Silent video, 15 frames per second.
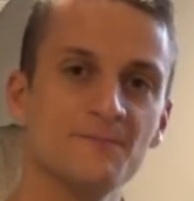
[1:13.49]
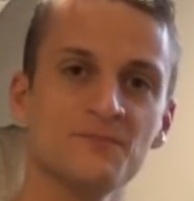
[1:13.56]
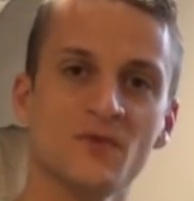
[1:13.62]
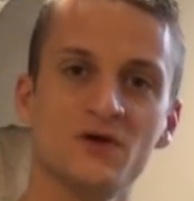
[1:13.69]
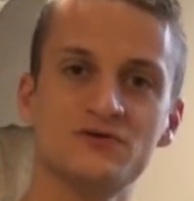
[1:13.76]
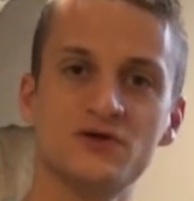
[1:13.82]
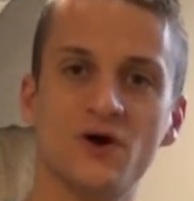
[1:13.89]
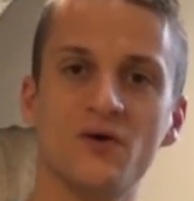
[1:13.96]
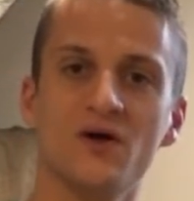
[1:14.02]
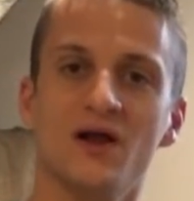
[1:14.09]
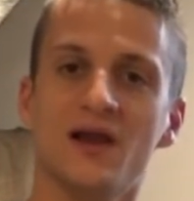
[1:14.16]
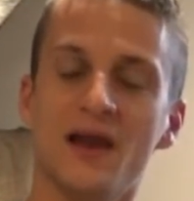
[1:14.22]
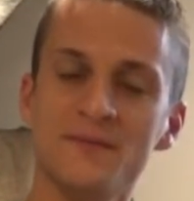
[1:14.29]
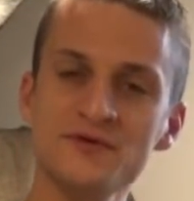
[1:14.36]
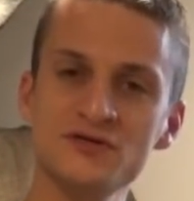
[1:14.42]
So
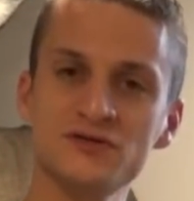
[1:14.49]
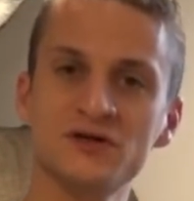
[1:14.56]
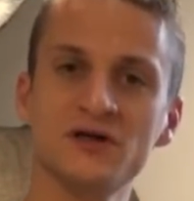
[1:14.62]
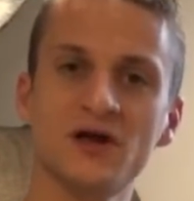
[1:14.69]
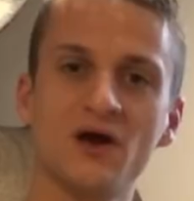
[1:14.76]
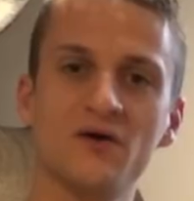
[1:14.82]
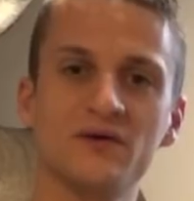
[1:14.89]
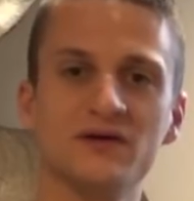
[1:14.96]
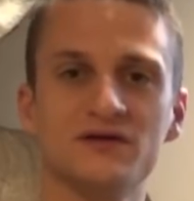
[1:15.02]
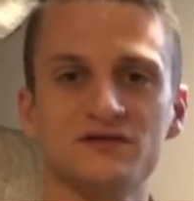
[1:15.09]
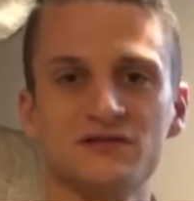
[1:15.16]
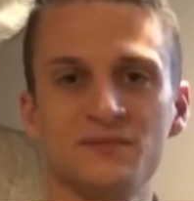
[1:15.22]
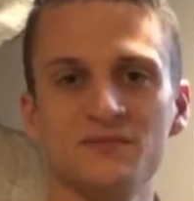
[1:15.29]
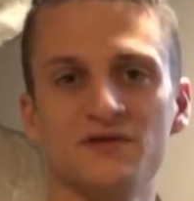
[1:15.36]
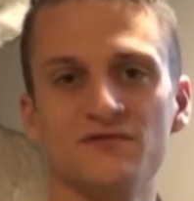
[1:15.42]
I'm just going to go into
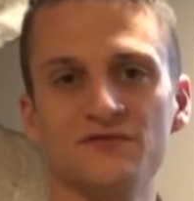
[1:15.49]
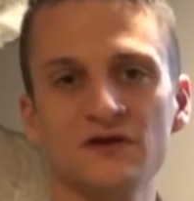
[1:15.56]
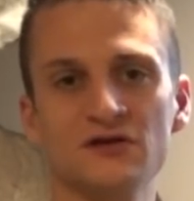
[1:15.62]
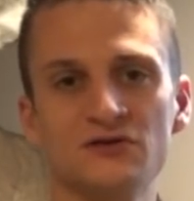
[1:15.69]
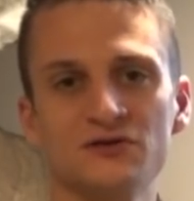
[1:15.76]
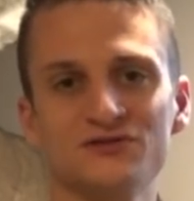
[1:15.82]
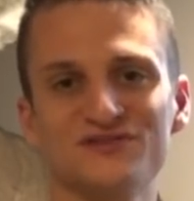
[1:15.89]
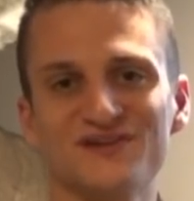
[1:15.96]
some of the features